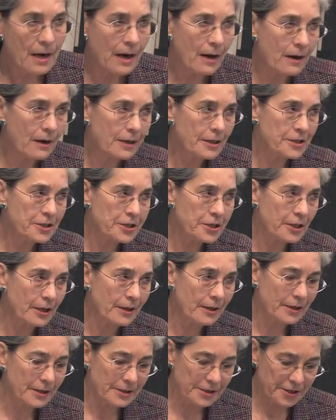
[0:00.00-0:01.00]
Our
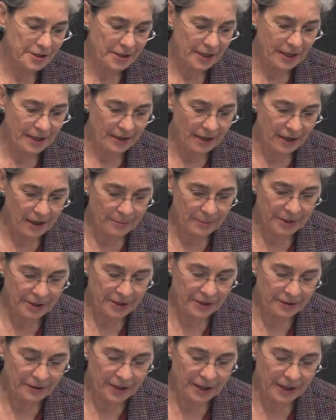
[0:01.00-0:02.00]
charge and
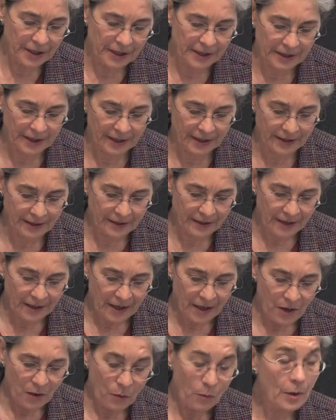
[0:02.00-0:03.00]
opportunity then
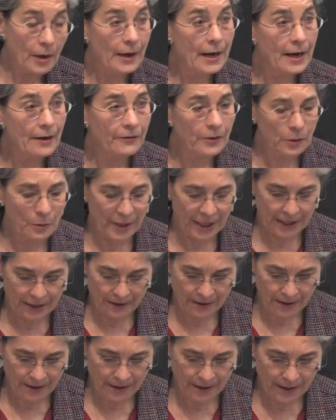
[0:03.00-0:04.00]
wherever we
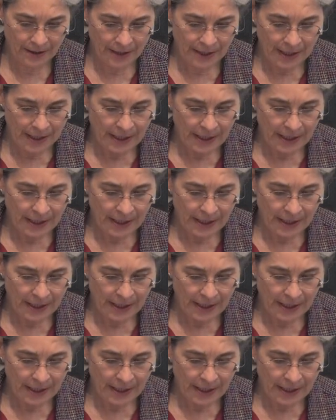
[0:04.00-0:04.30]
are,